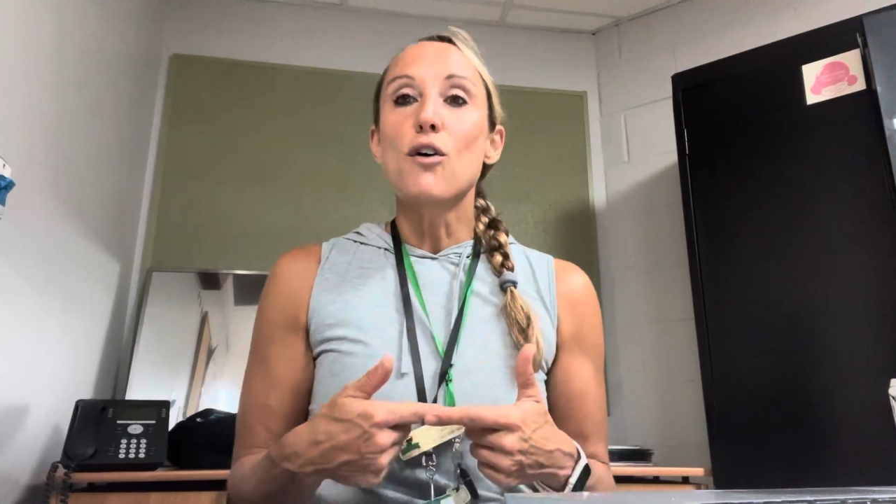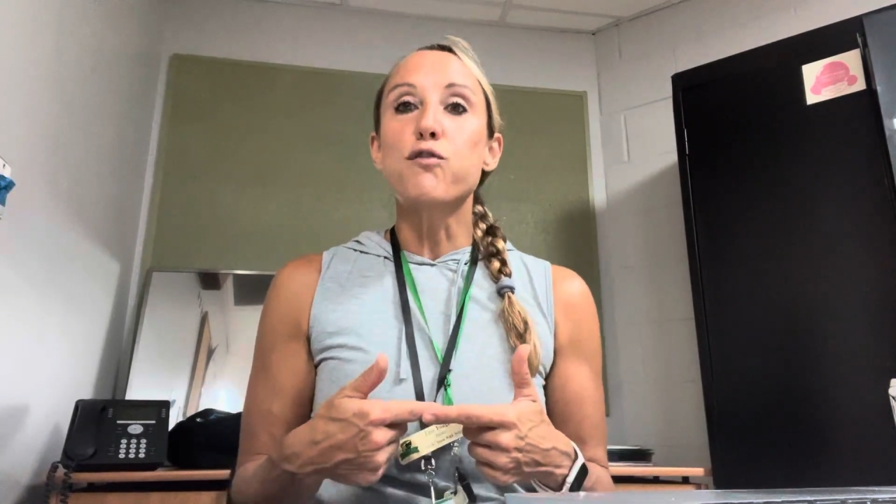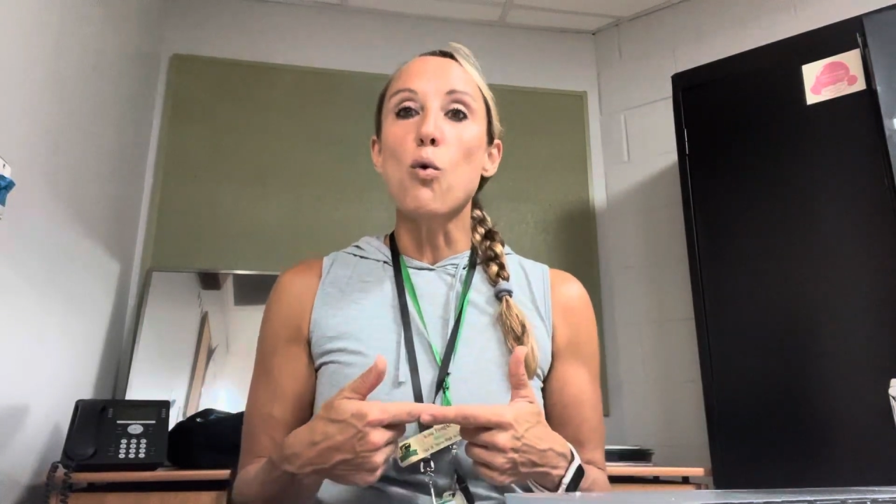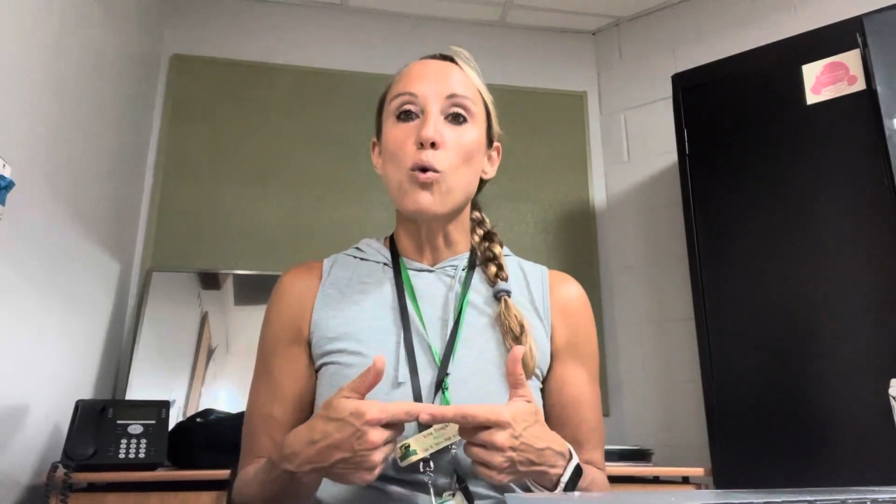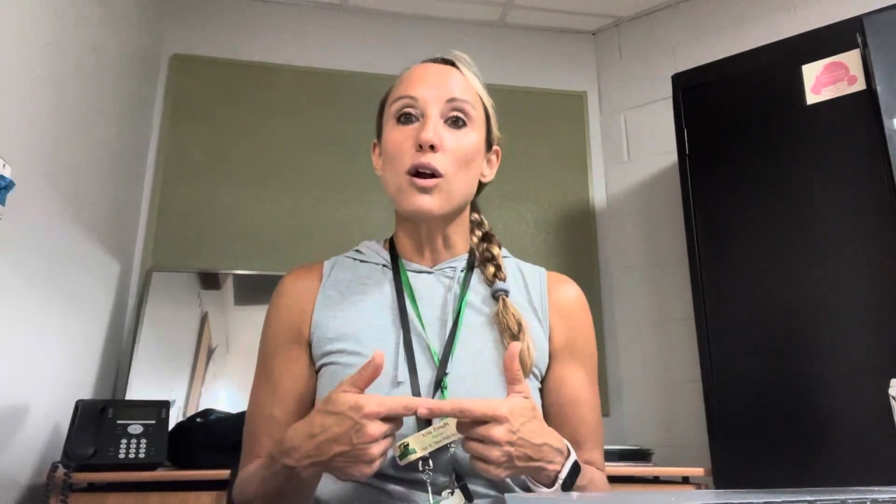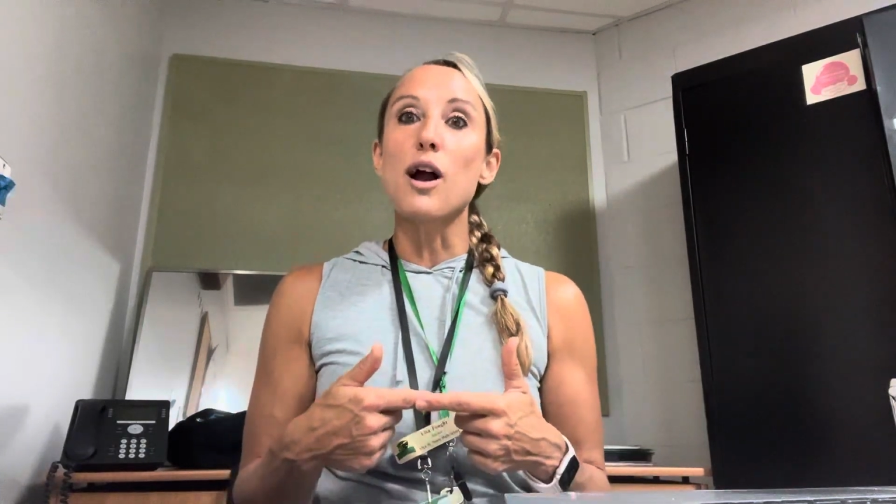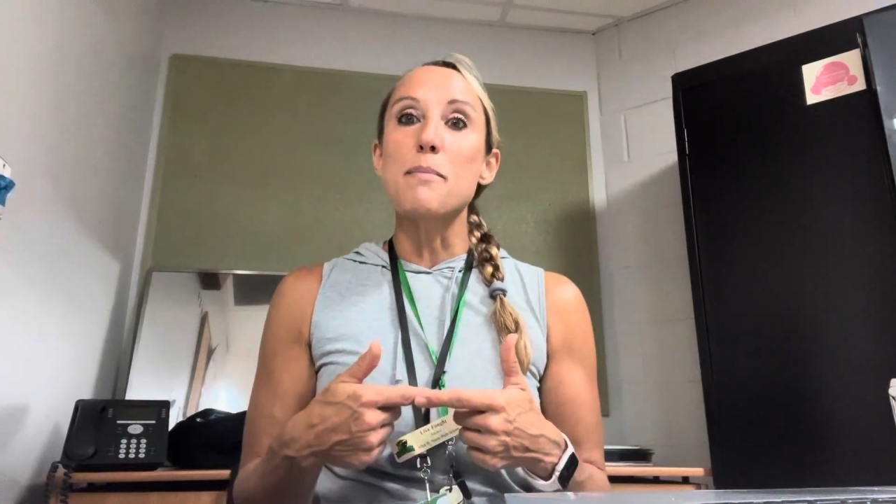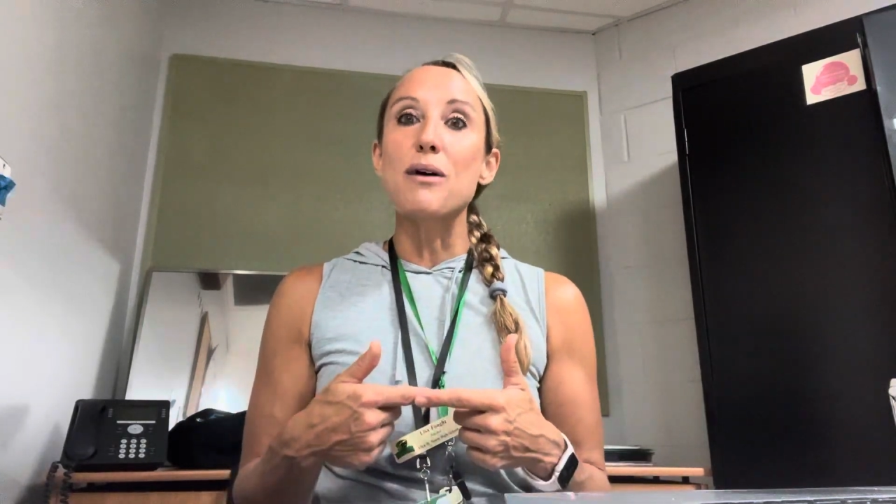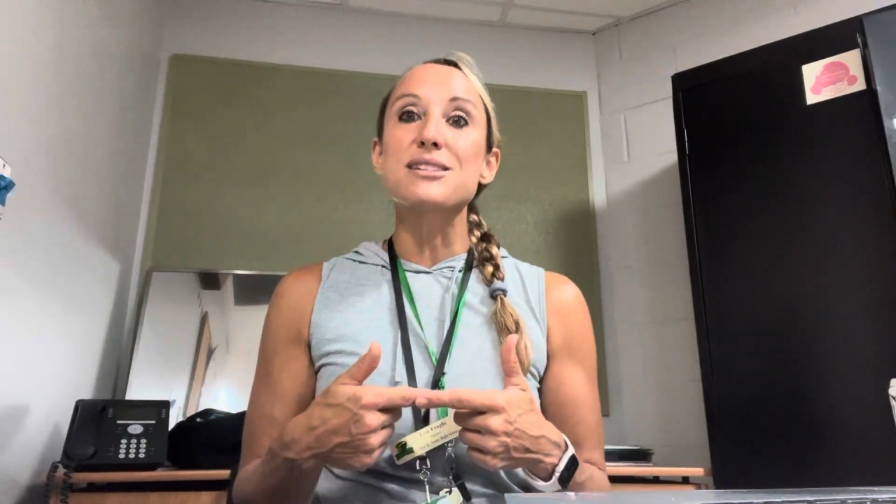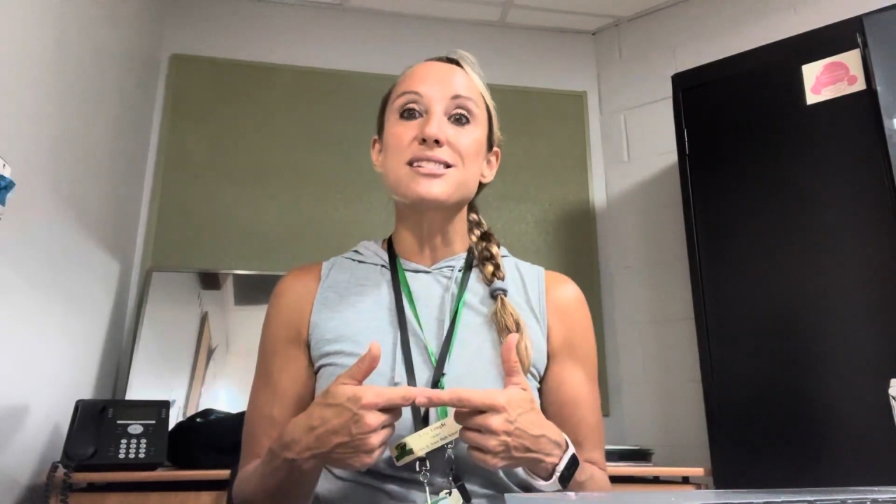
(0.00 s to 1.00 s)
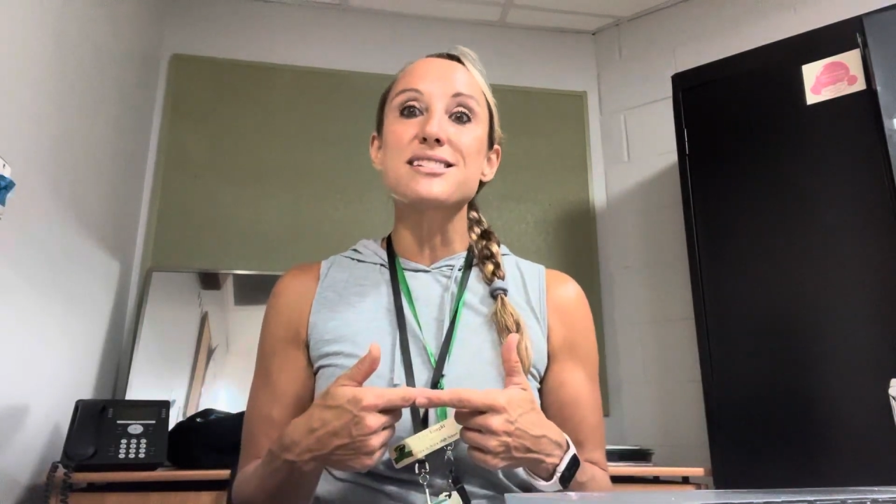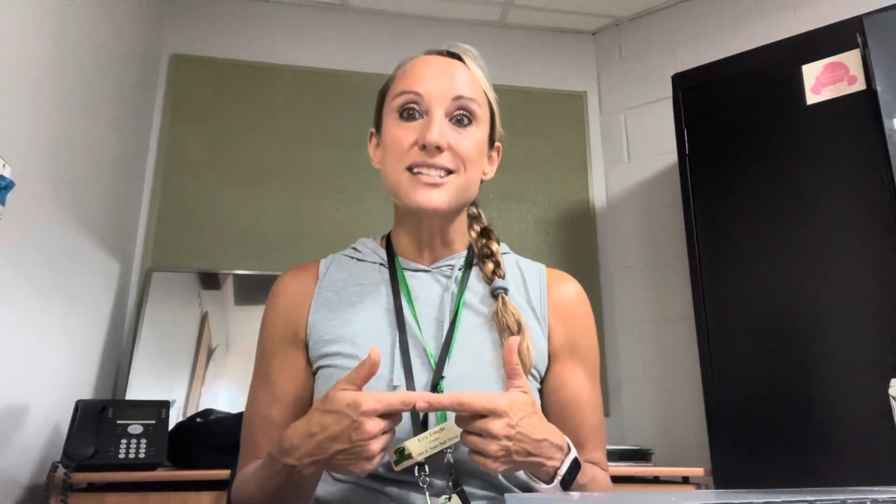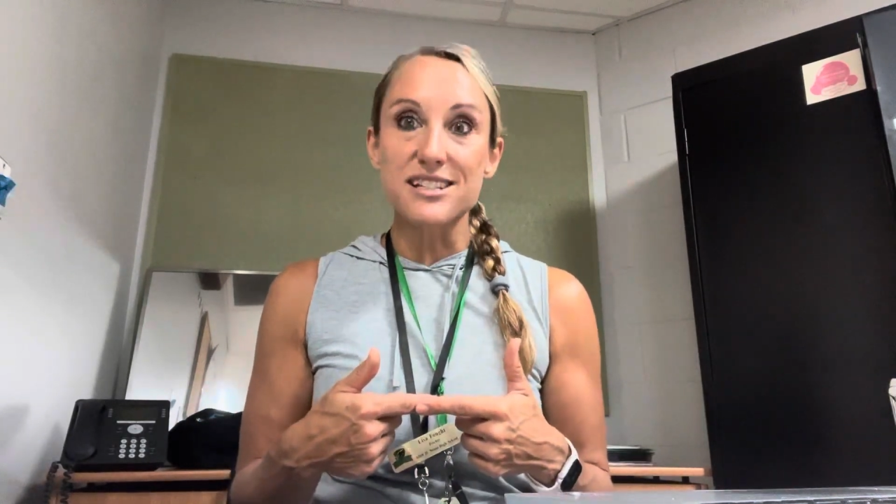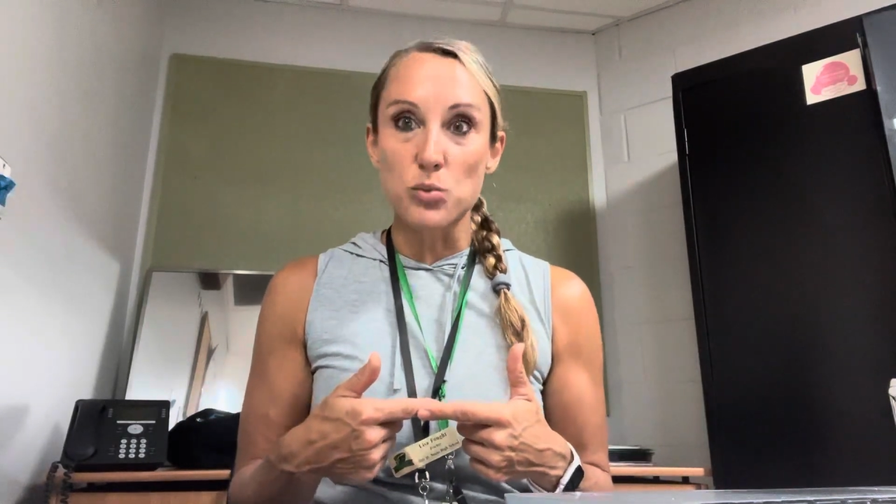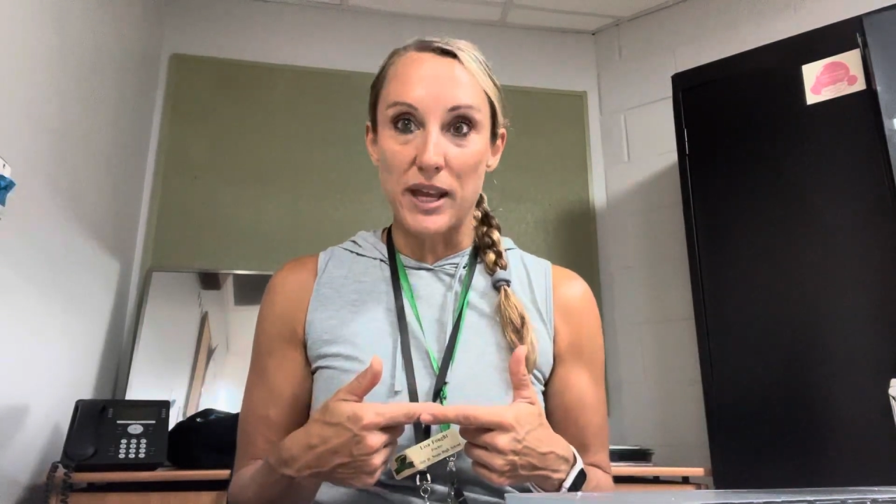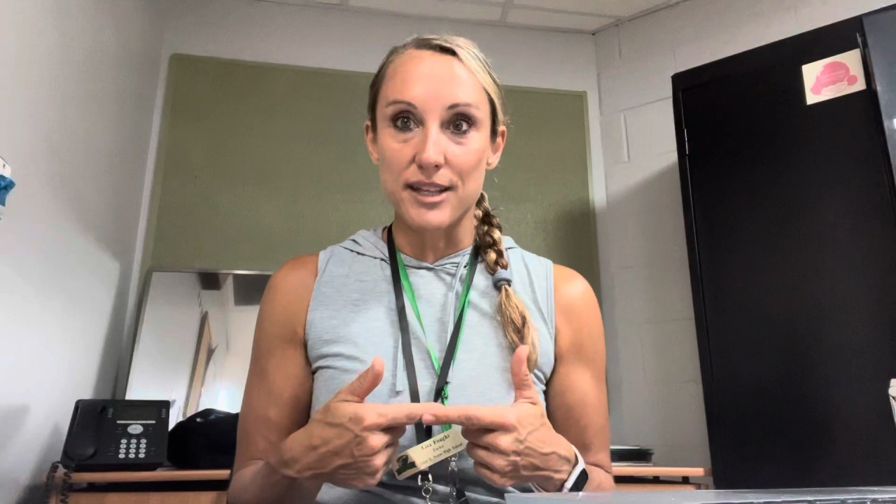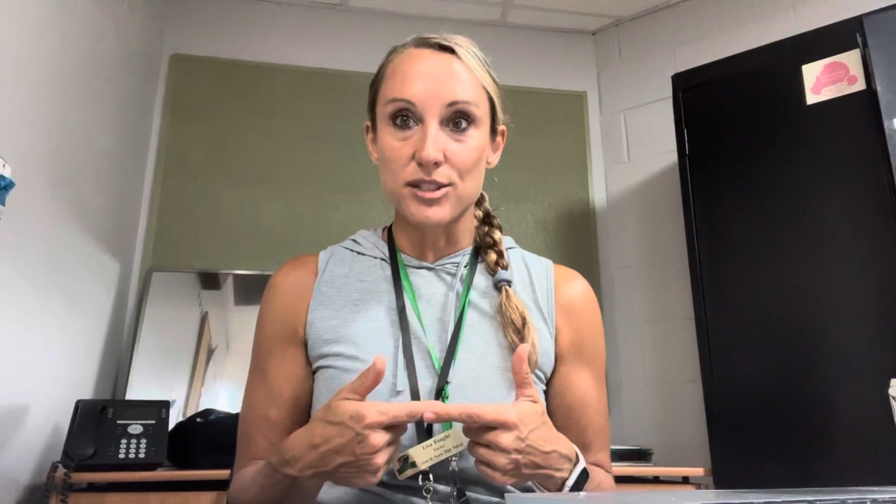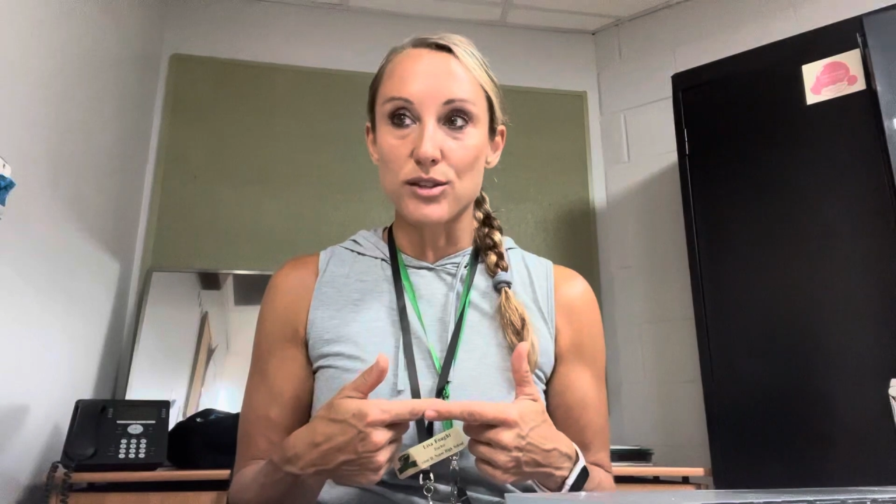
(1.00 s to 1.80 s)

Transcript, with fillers: for about six weeks.